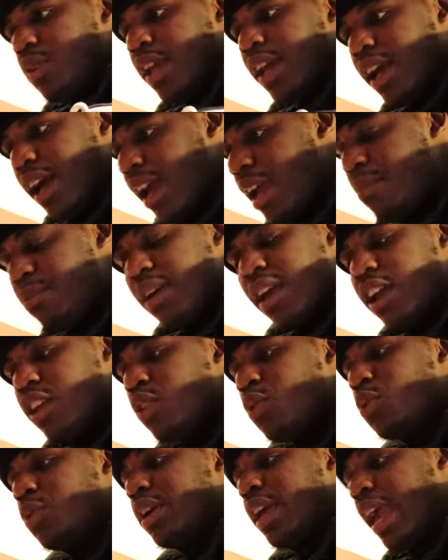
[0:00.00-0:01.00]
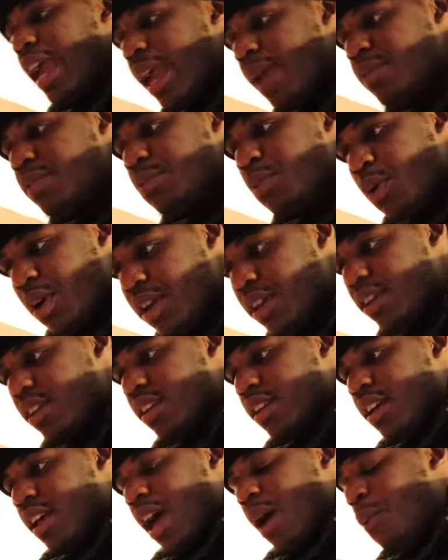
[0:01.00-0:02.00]
nigga. I ain't playing no games, boy.
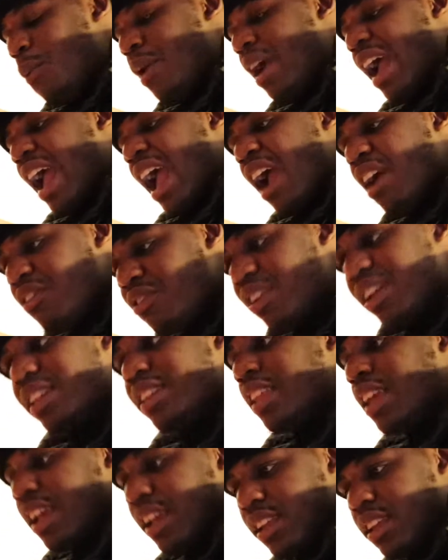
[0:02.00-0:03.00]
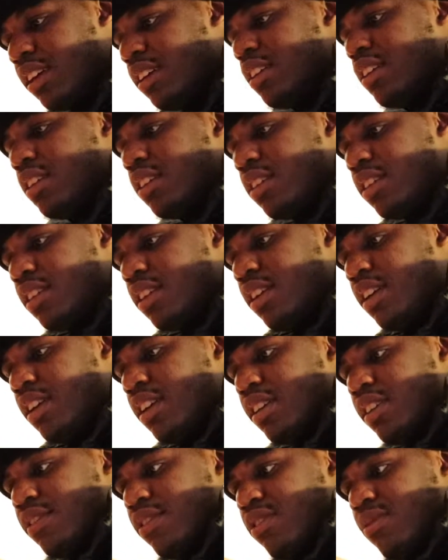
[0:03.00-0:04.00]
I want everything, nigga.
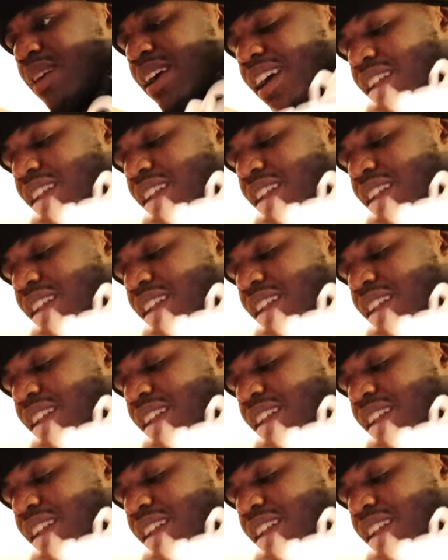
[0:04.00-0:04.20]
And